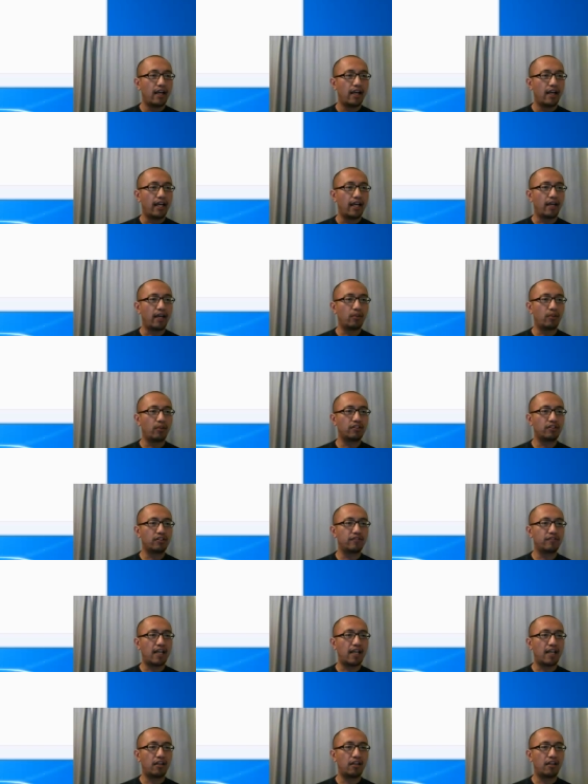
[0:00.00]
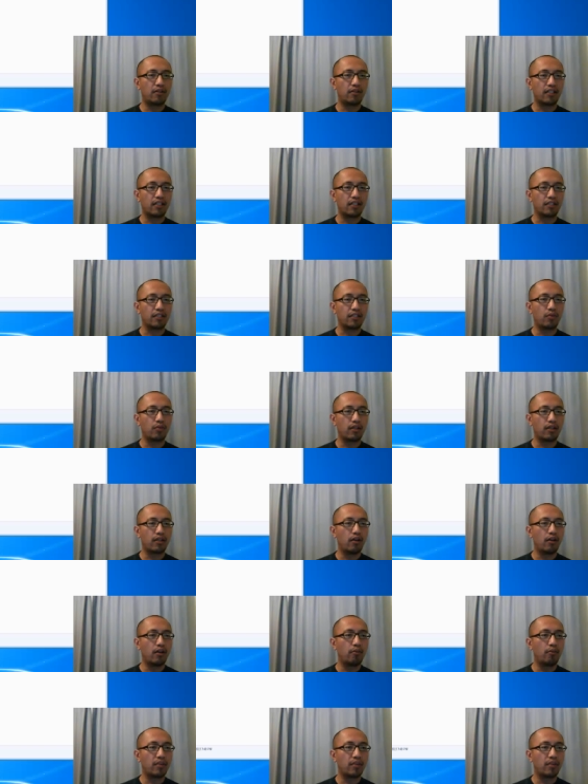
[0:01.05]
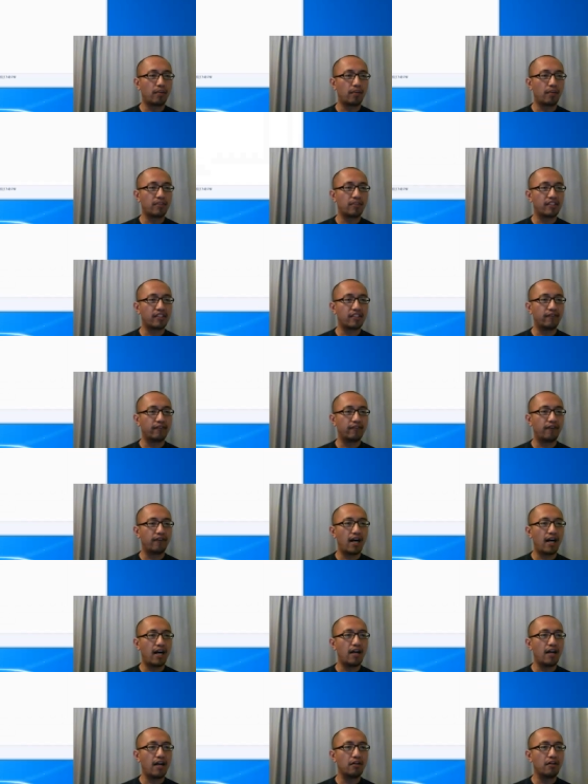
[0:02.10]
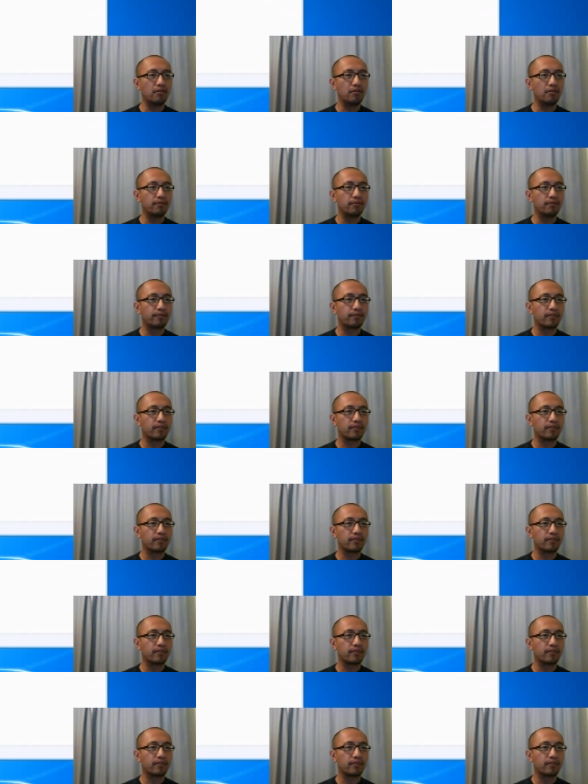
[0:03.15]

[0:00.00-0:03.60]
and once you've downloaded it you want to open up the zip file